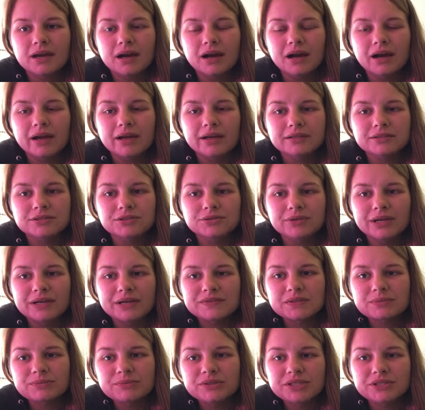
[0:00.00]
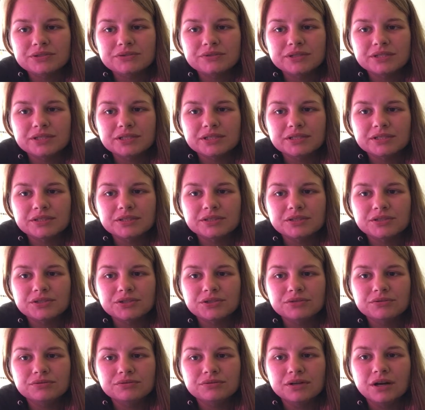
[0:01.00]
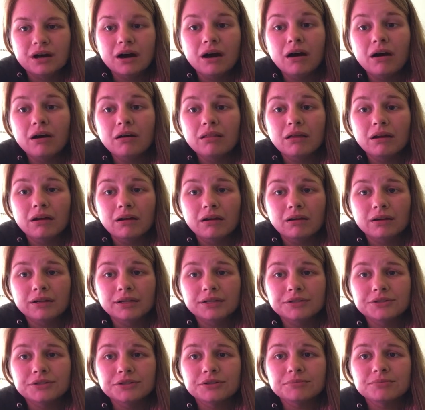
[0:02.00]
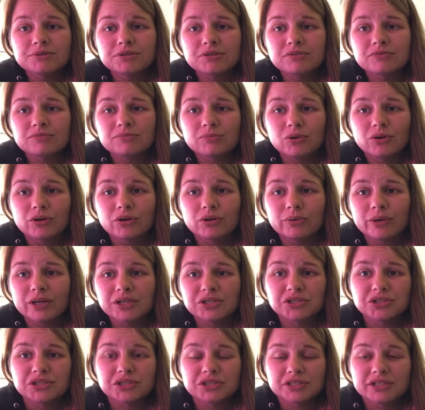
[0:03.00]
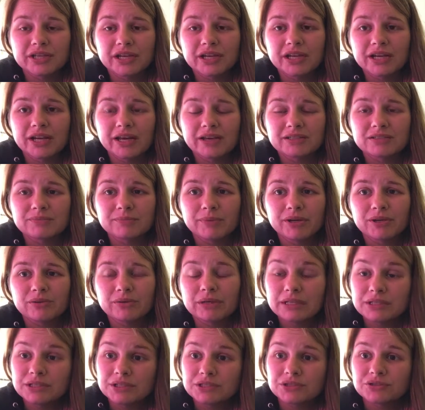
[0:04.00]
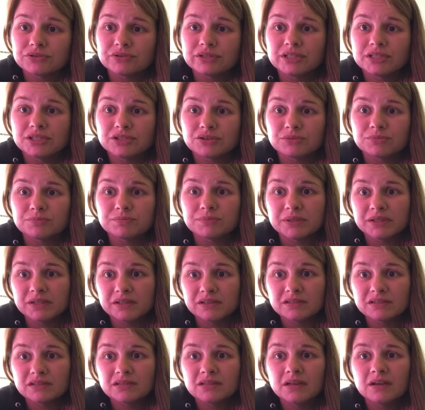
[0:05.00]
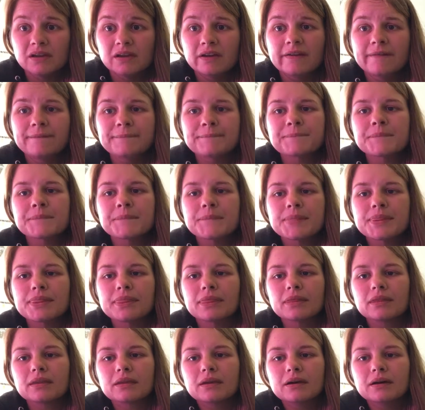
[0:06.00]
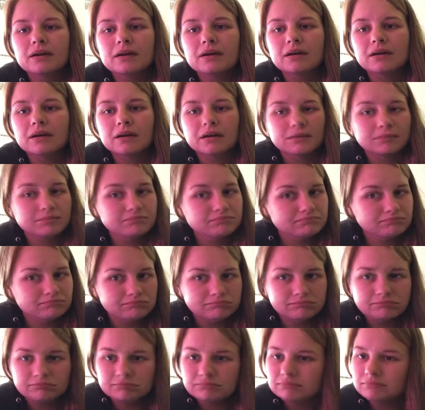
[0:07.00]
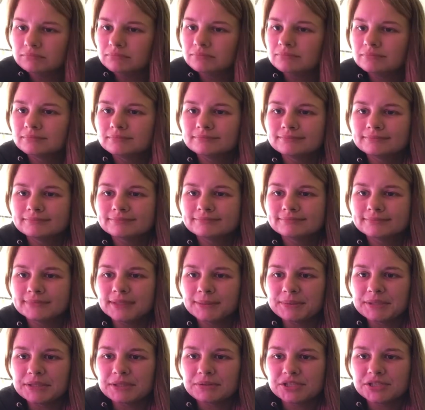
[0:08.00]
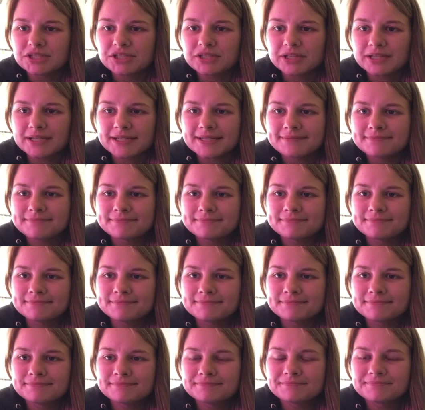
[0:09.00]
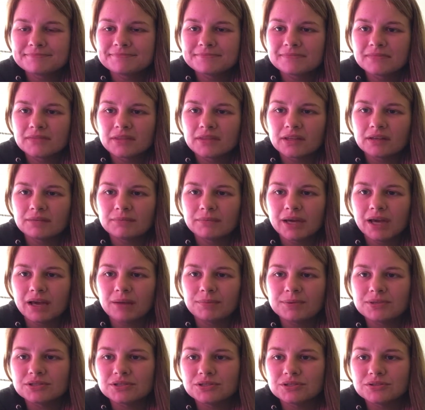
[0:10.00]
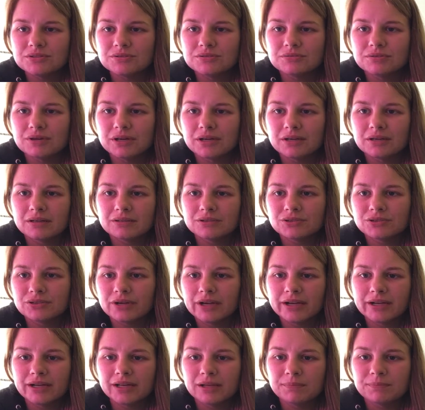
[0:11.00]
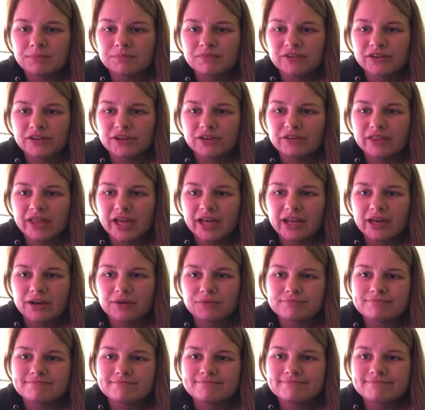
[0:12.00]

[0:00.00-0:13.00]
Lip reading: I do have some resources to call on in terms of more questions I can ask my own industry, so please let me know what you think. Happy to try and help figure that out.